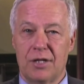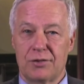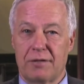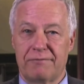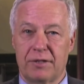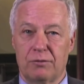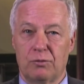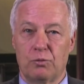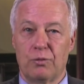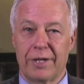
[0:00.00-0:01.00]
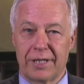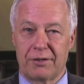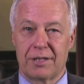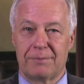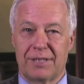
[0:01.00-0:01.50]
So I feel really
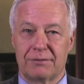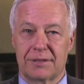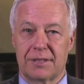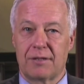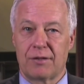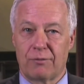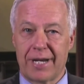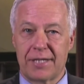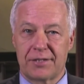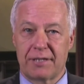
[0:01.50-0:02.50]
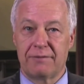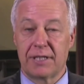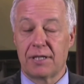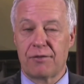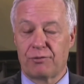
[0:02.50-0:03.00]
good about the race, even
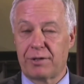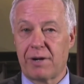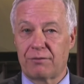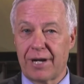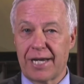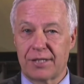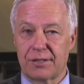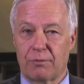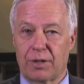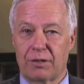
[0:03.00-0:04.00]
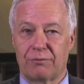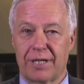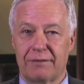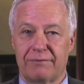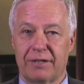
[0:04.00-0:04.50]
in the 3-way race. So we're going to
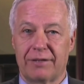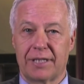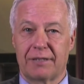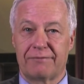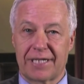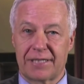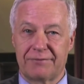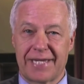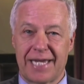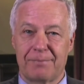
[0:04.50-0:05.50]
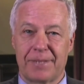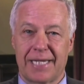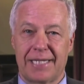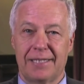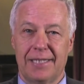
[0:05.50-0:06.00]
run a very effective
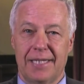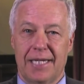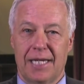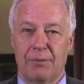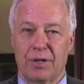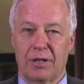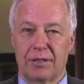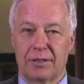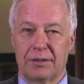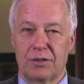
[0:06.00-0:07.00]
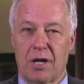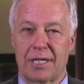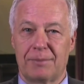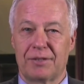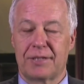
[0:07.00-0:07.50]
campaign, and we're going to
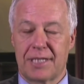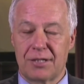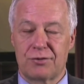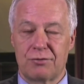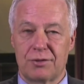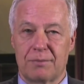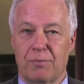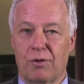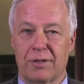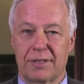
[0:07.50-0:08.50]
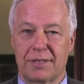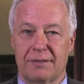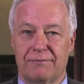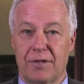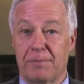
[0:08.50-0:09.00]
talk about the issues
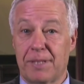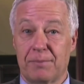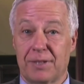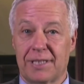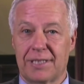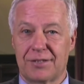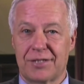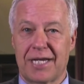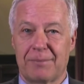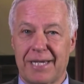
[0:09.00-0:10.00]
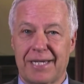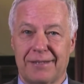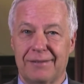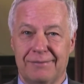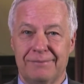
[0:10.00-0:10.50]
important for the people in the state of Maine.